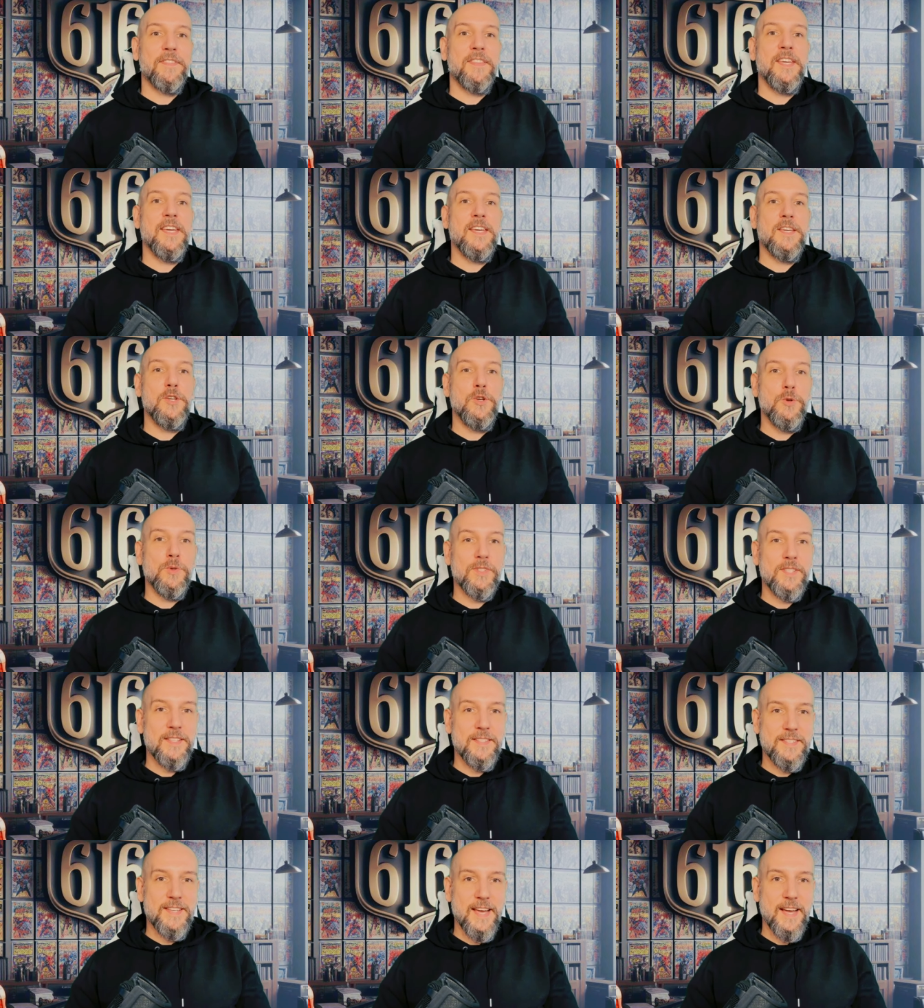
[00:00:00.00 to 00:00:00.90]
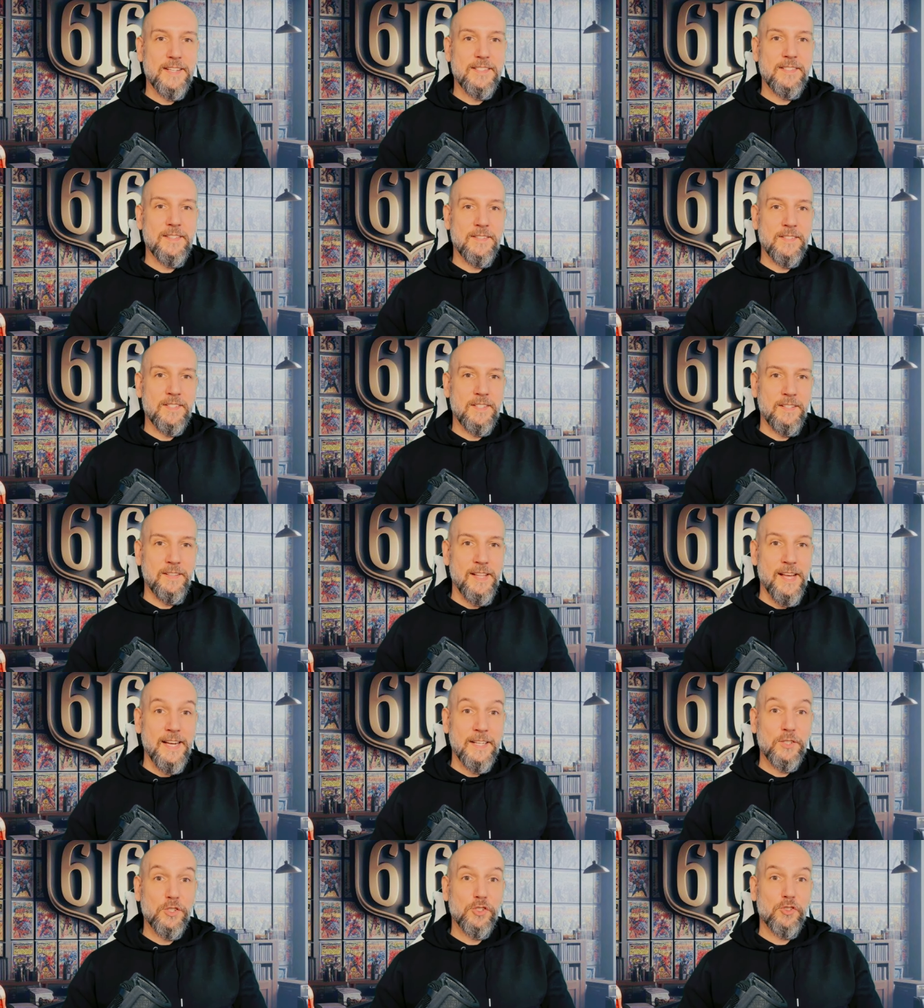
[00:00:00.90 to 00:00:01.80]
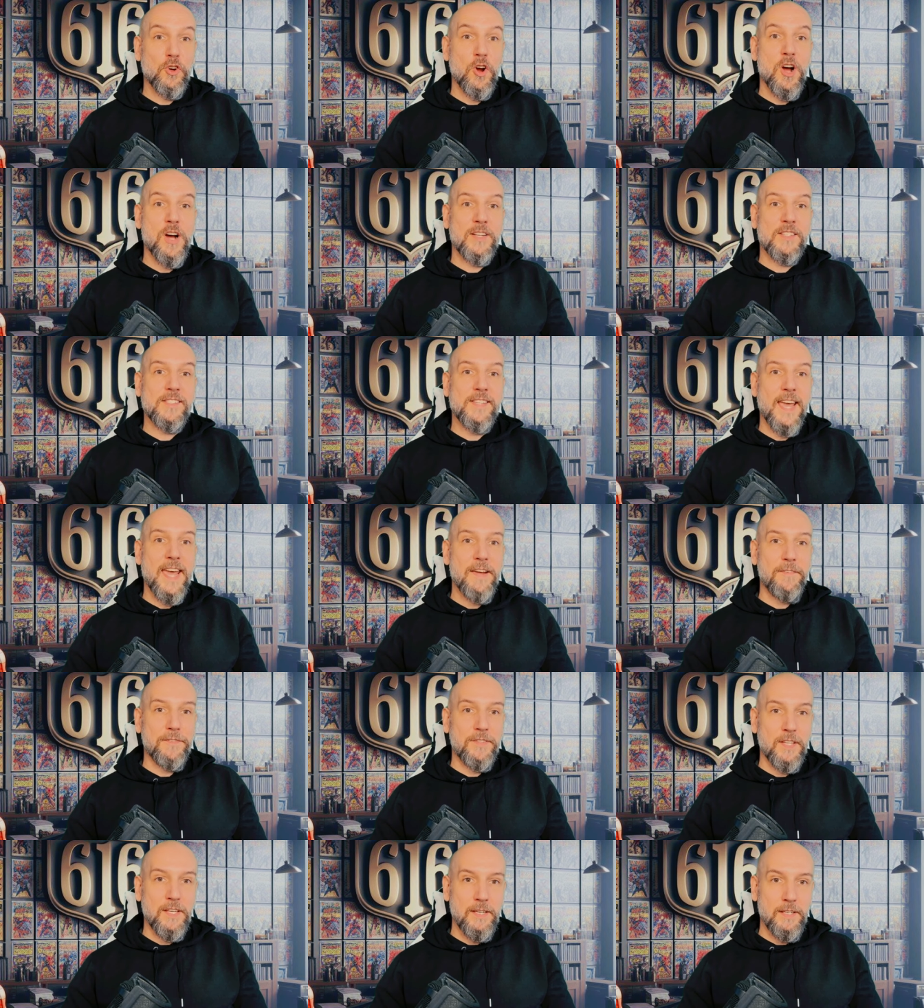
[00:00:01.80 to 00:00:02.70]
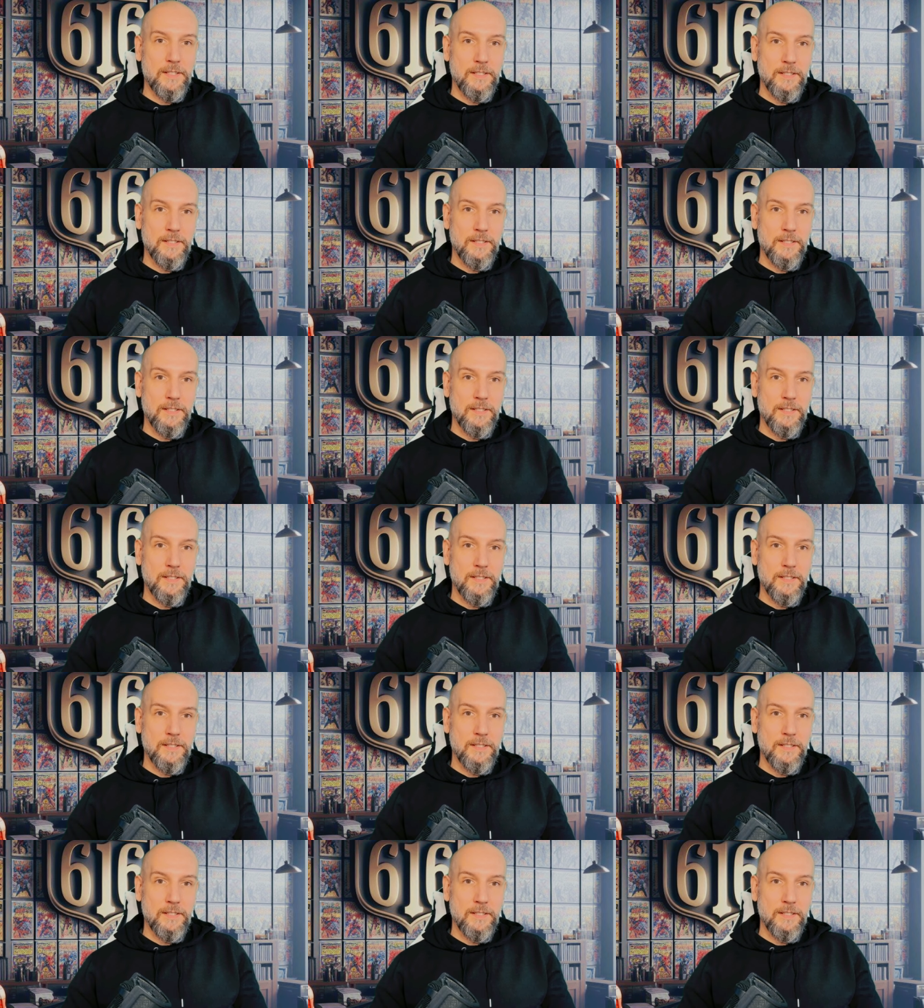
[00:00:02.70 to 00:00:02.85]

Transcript: the Houston Texans select strong safety,